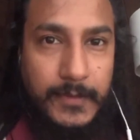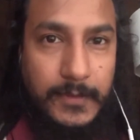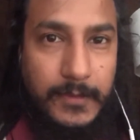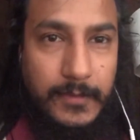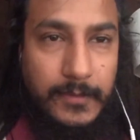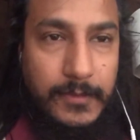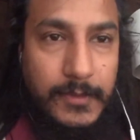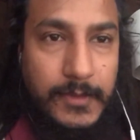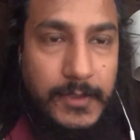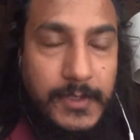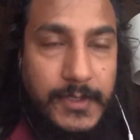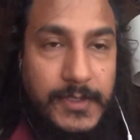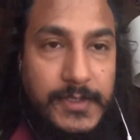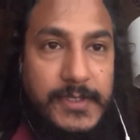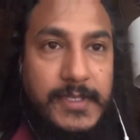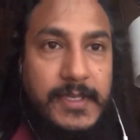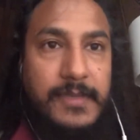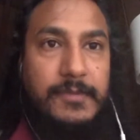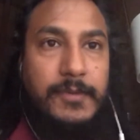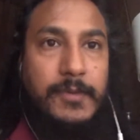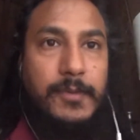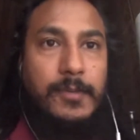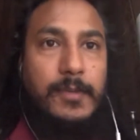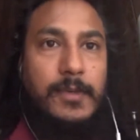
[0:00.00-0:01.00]
Greetings,
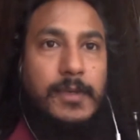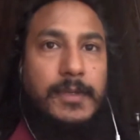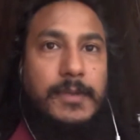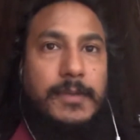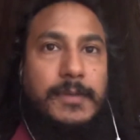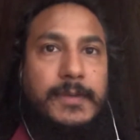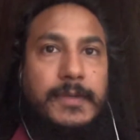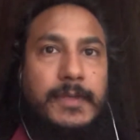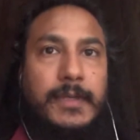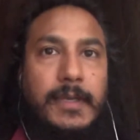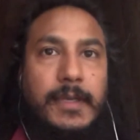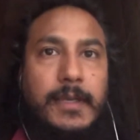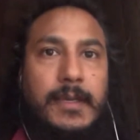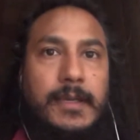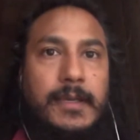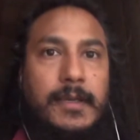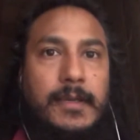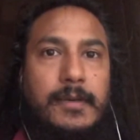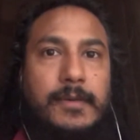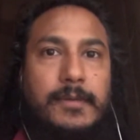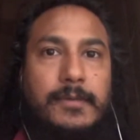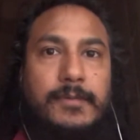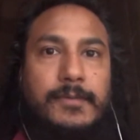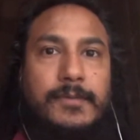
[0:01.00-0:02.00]
everyone,
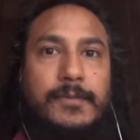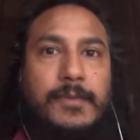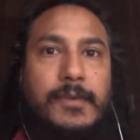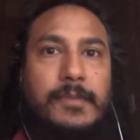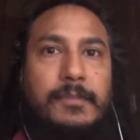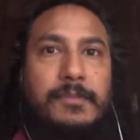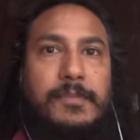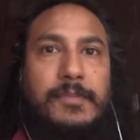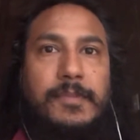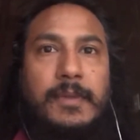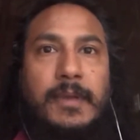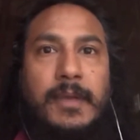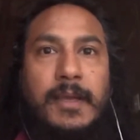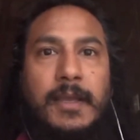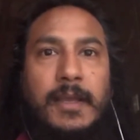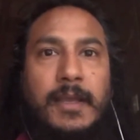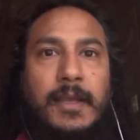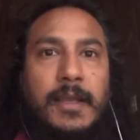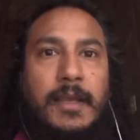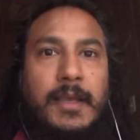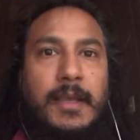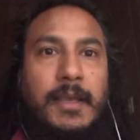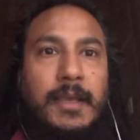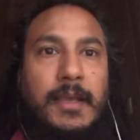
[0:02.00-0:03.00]
from
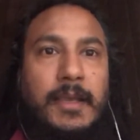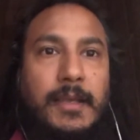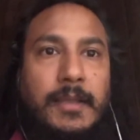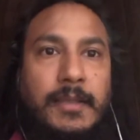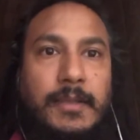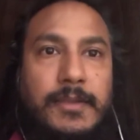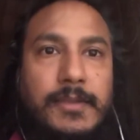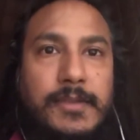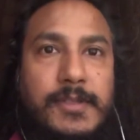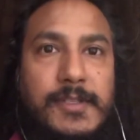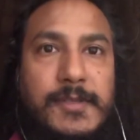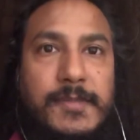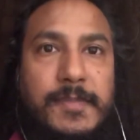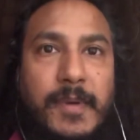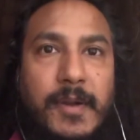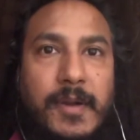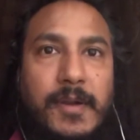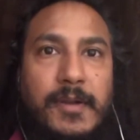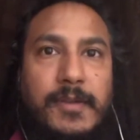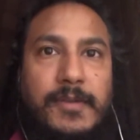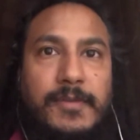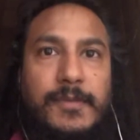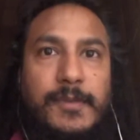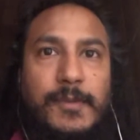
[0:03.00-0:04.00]
this
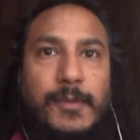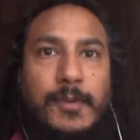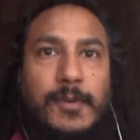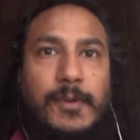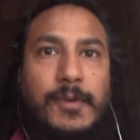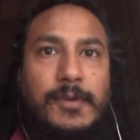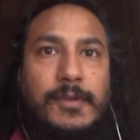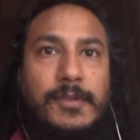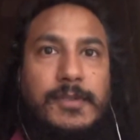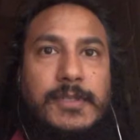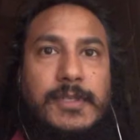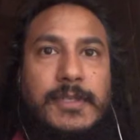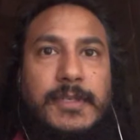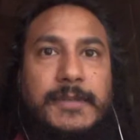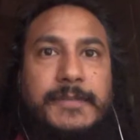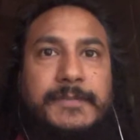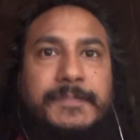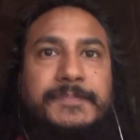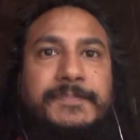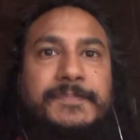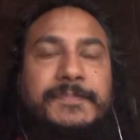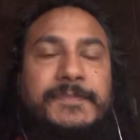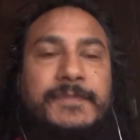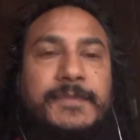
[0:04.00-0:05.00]
part of the world,
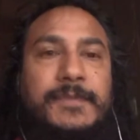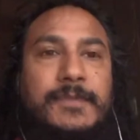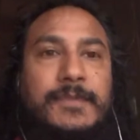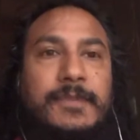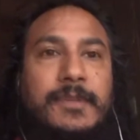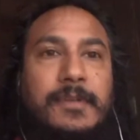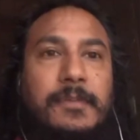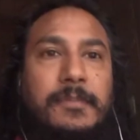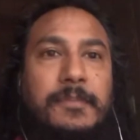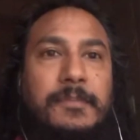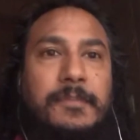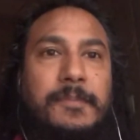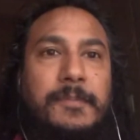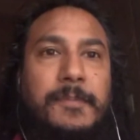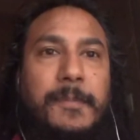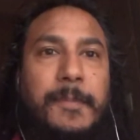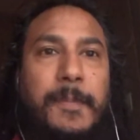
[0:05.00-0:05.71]
from